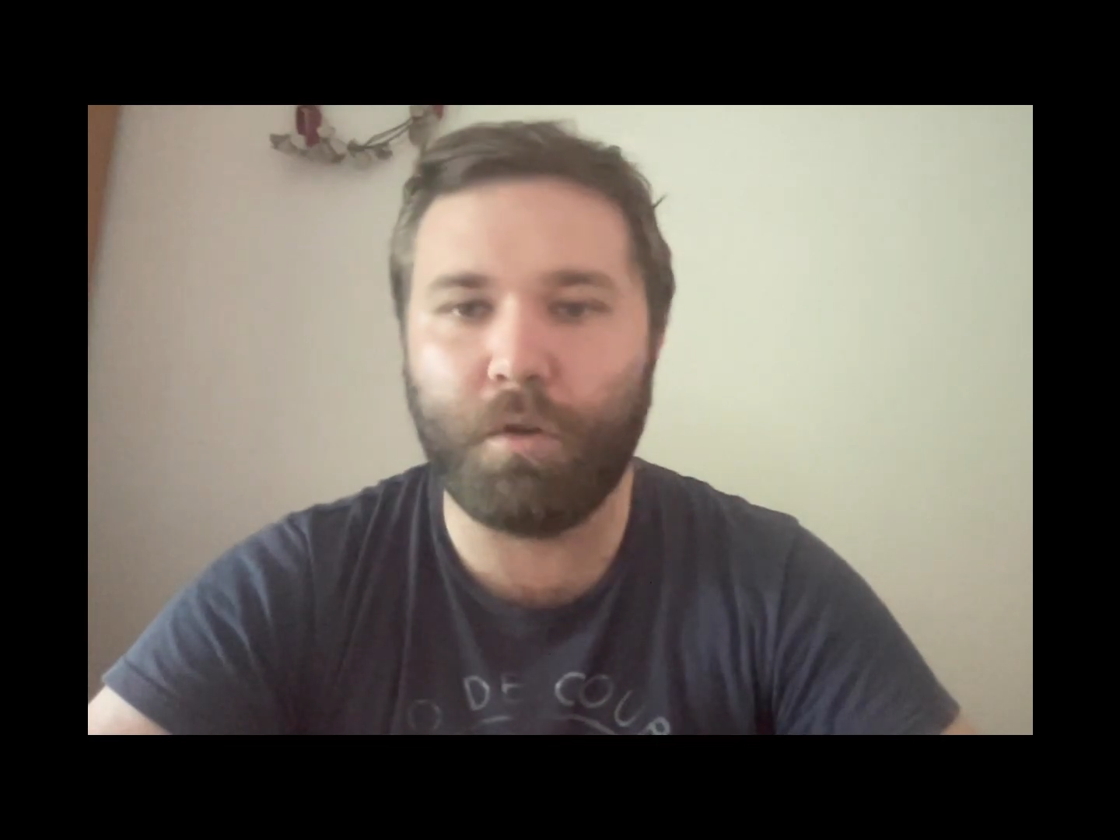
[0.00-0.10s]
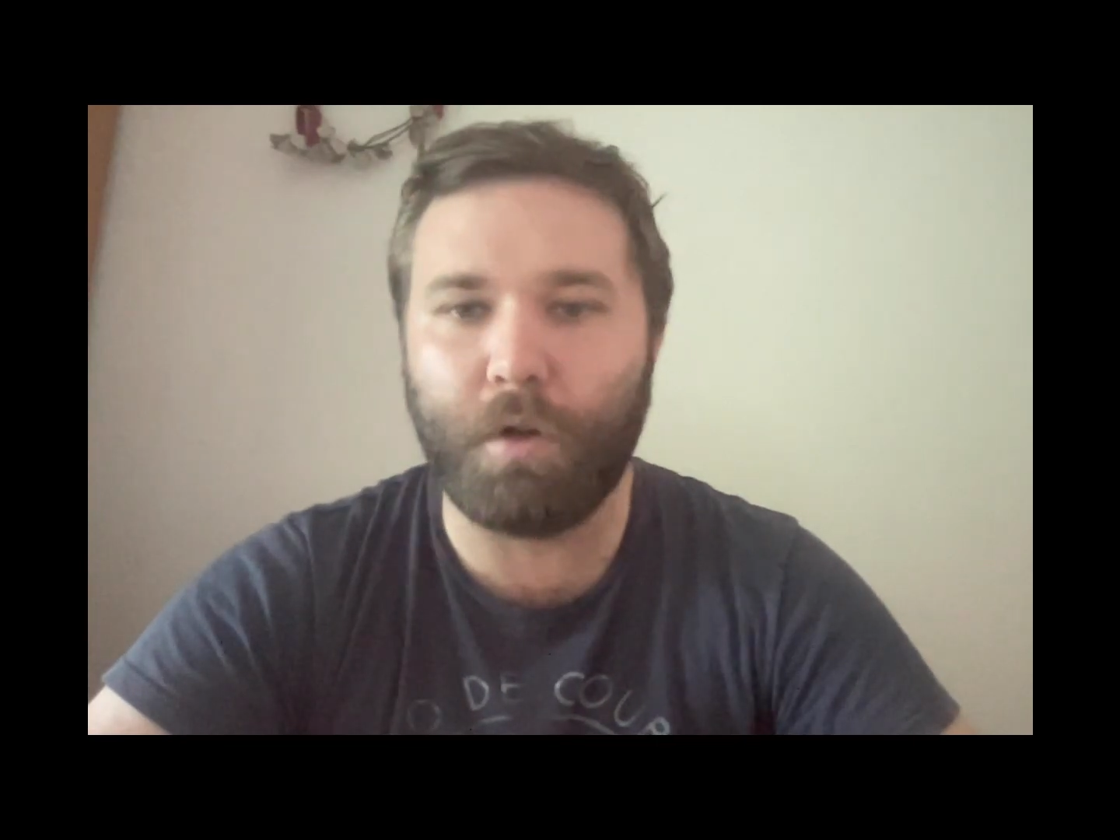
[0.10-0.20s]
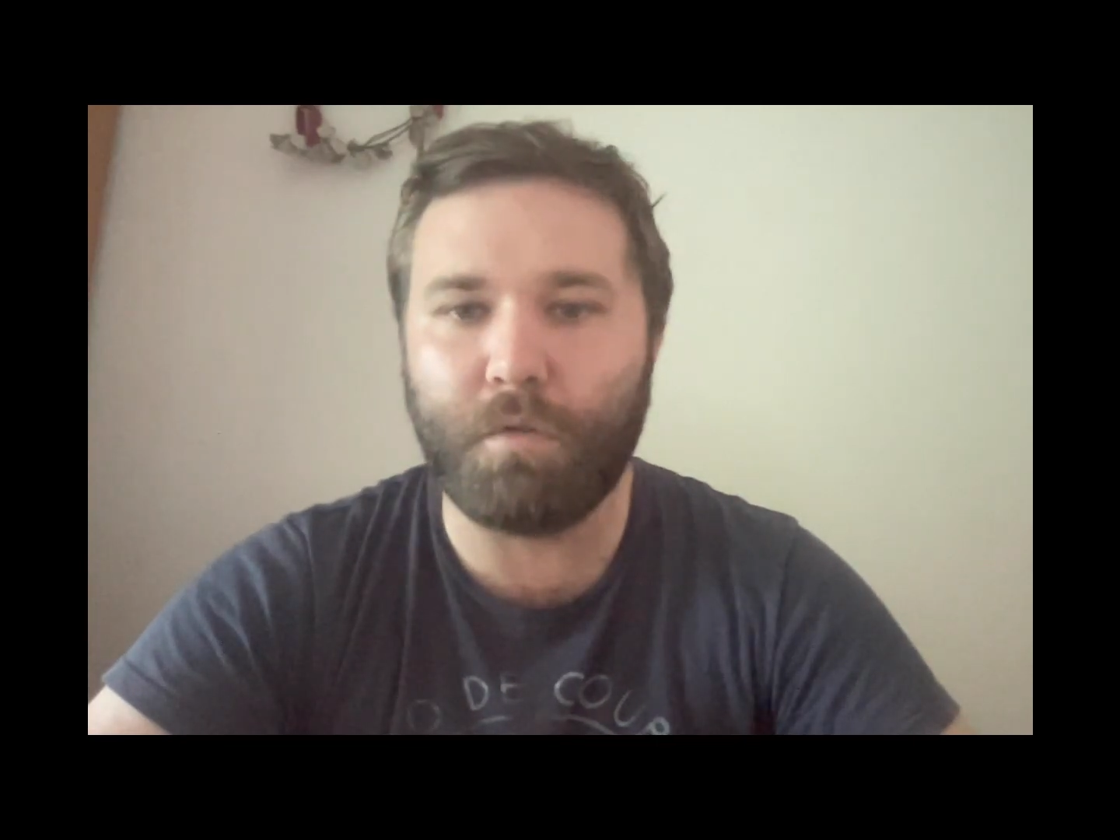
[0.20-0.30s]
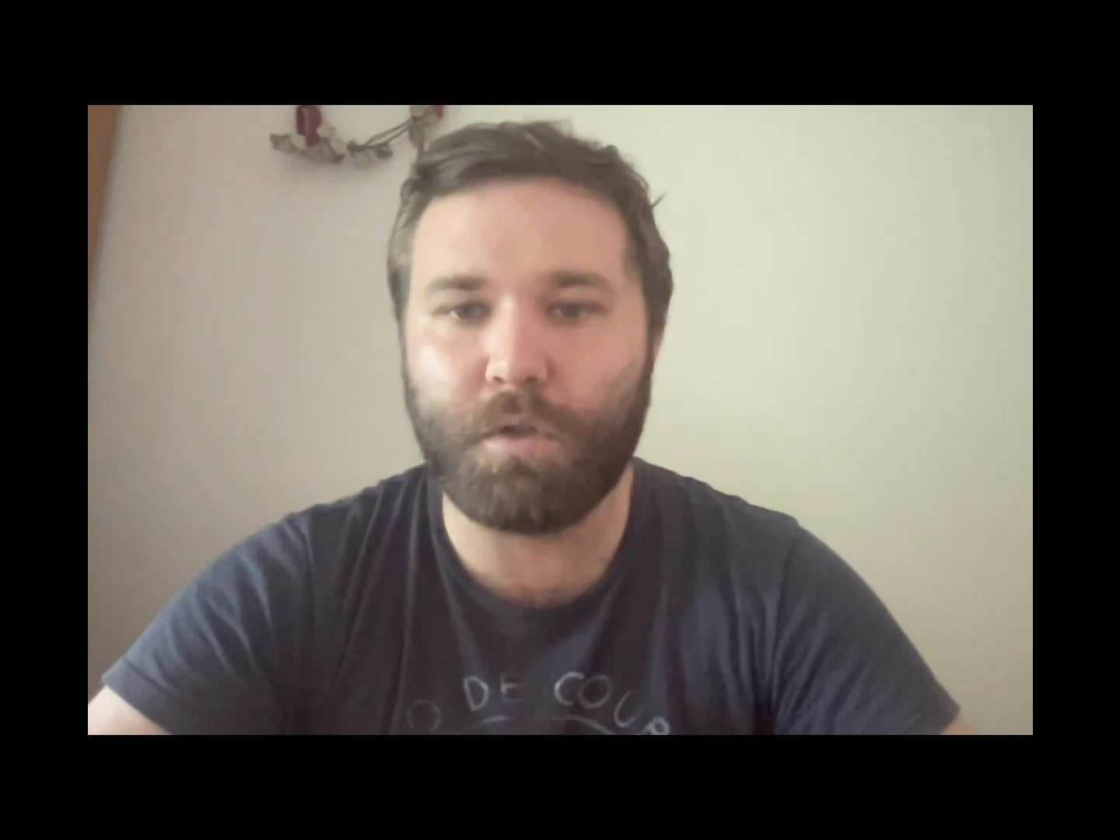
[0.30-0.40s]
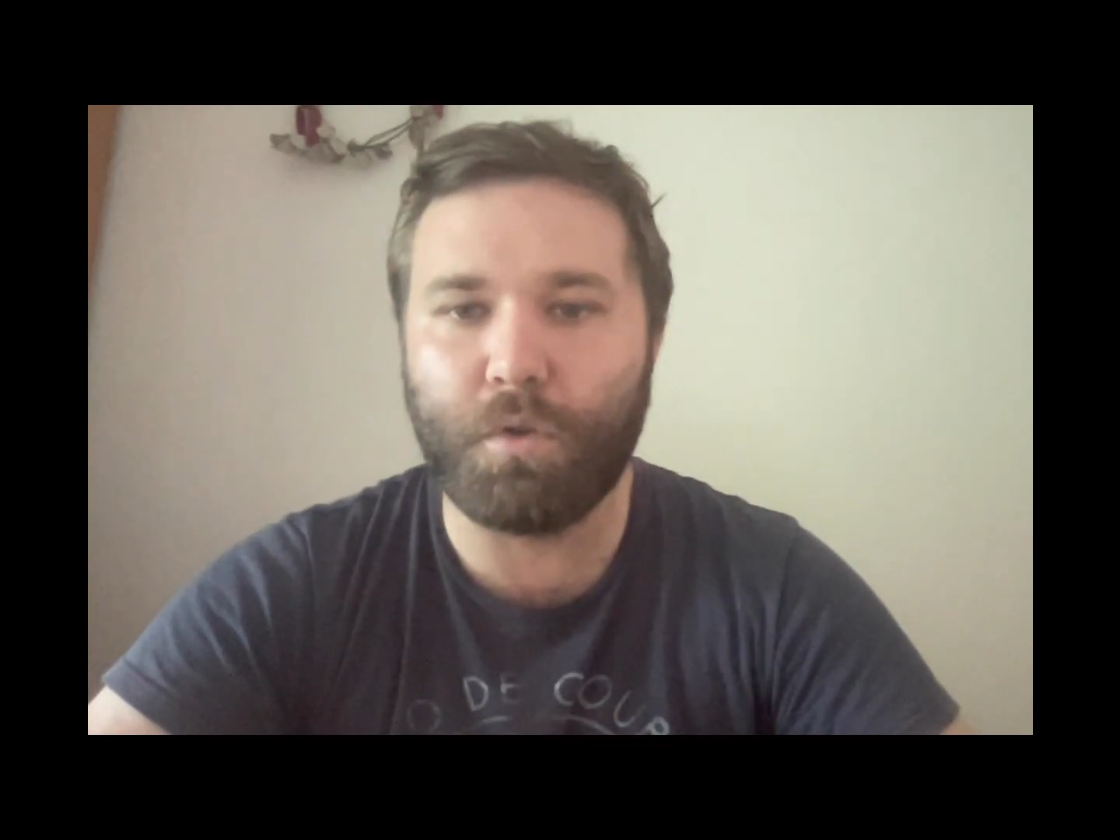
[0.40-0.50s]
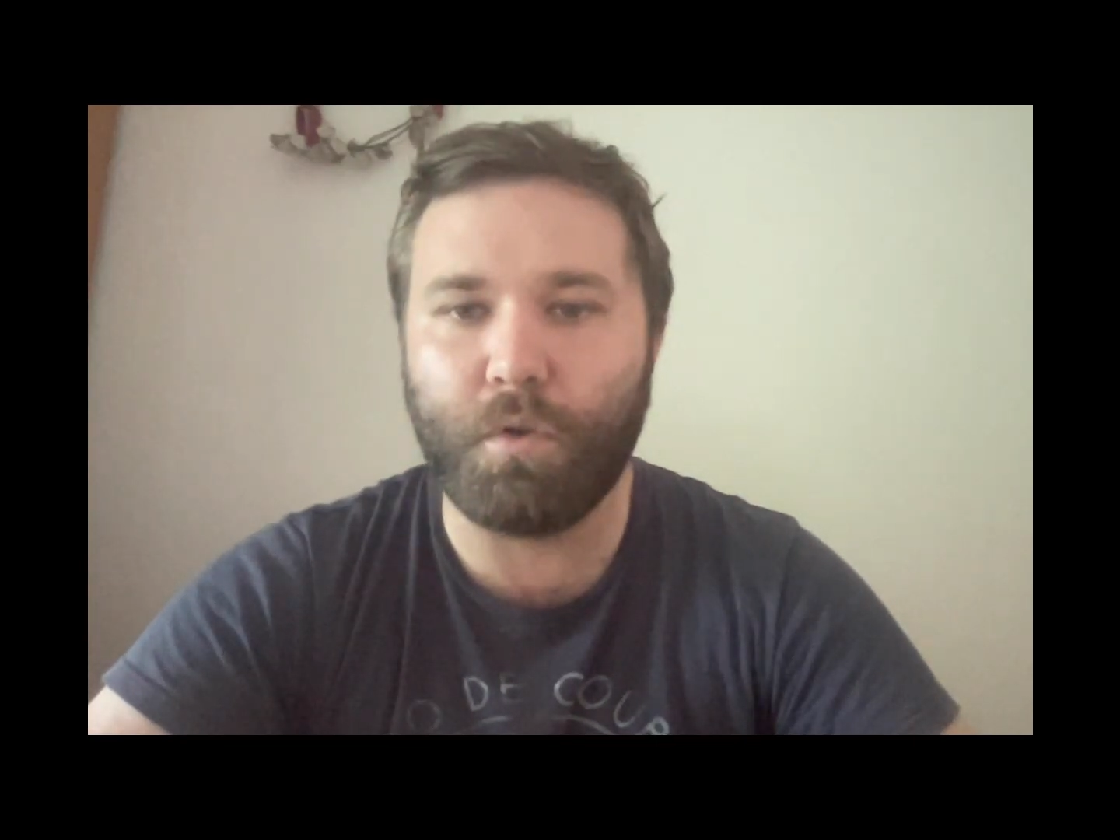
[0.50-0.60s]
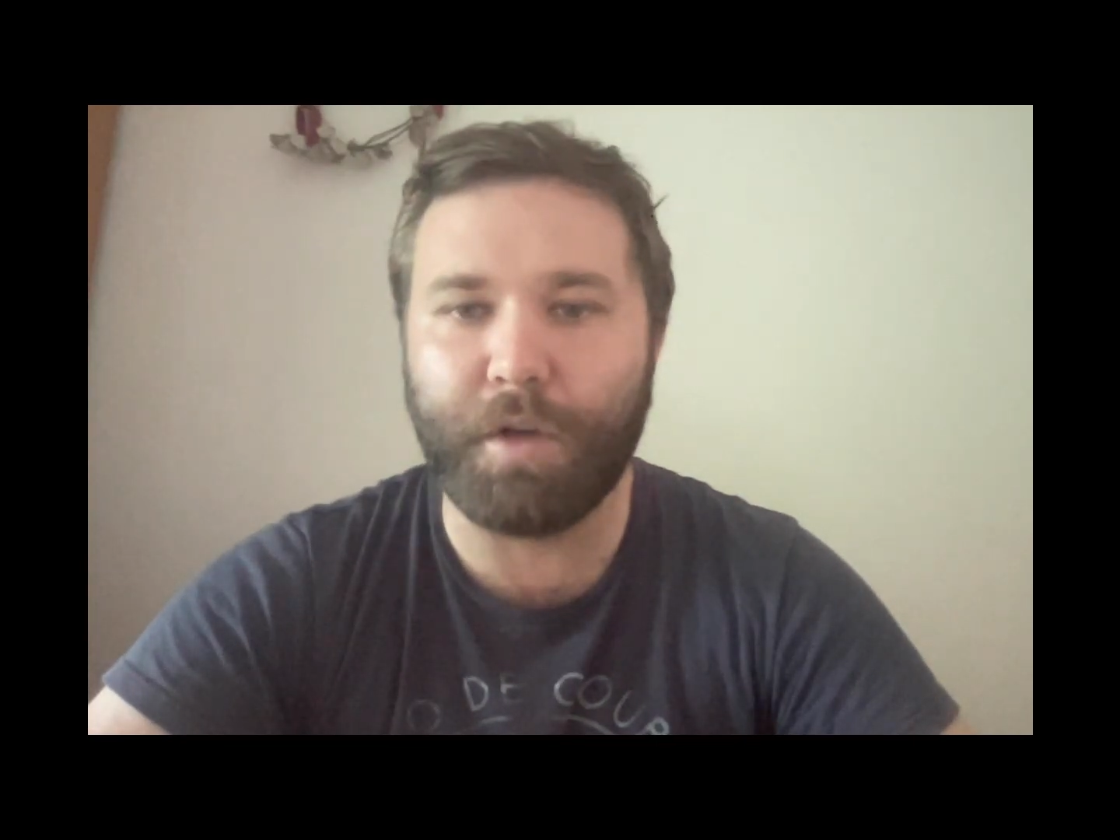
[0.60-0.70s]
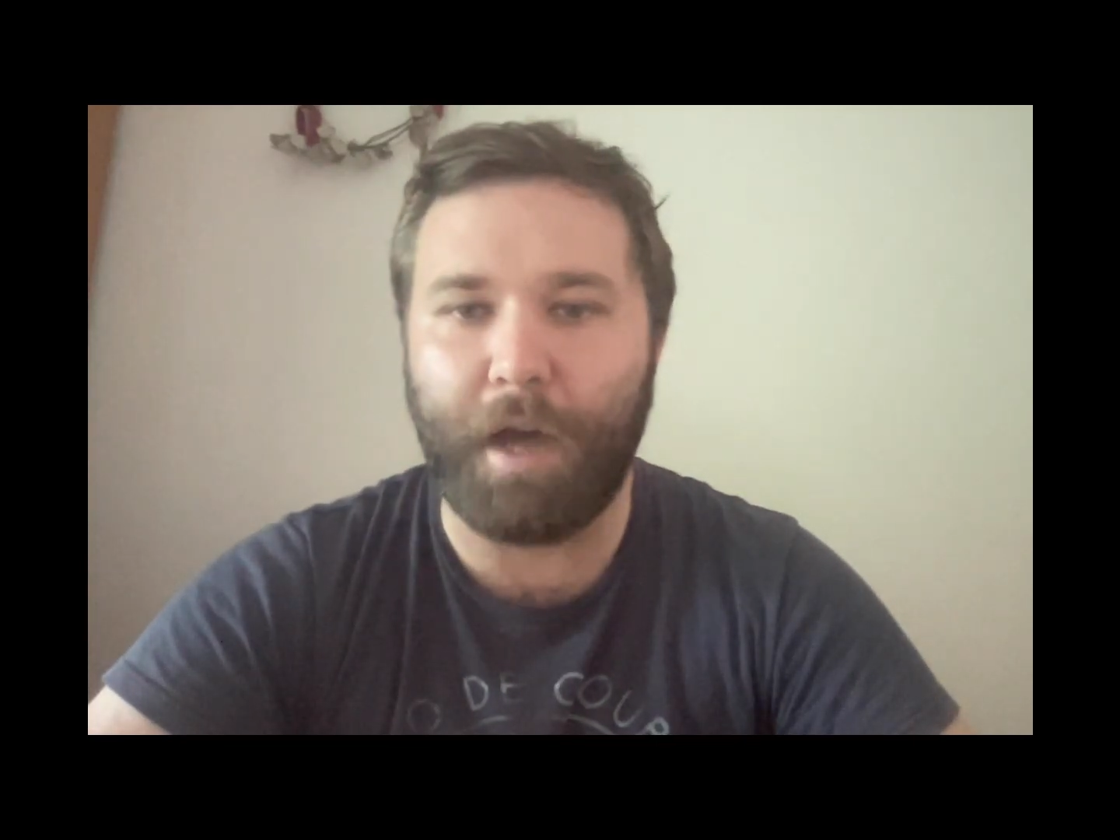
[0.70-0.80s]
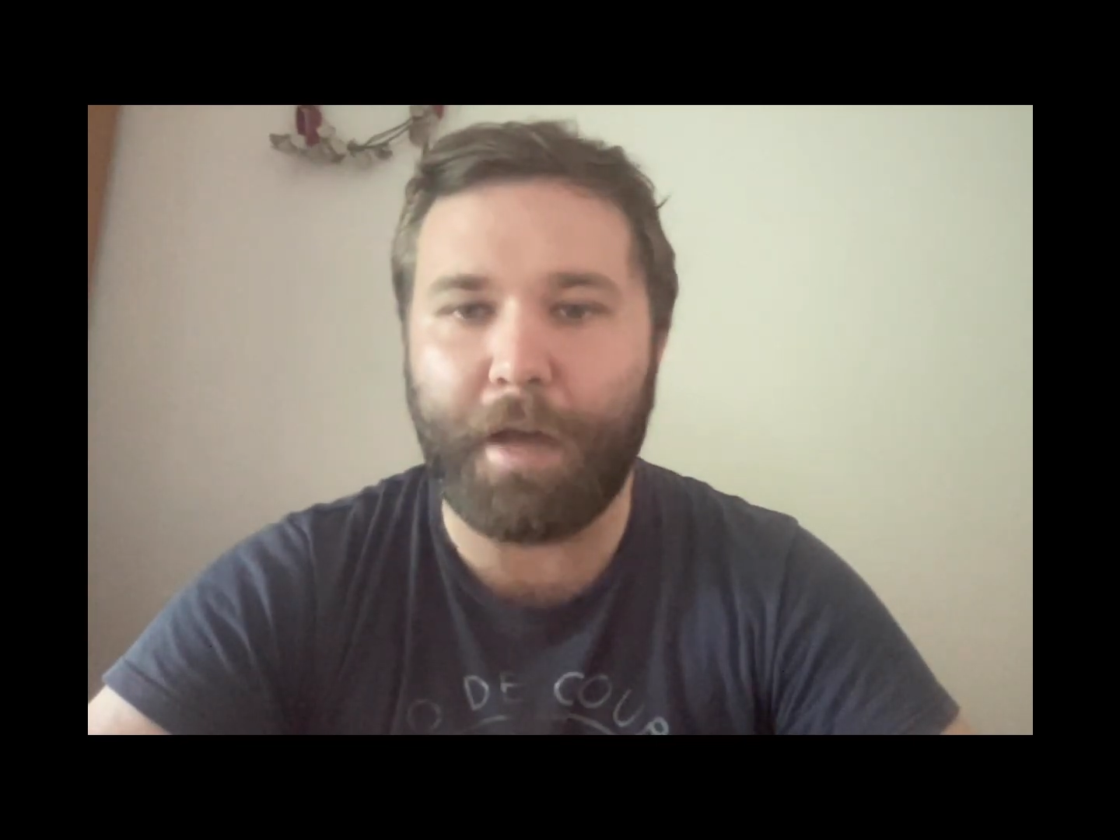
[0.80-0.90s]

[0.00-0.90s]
longsword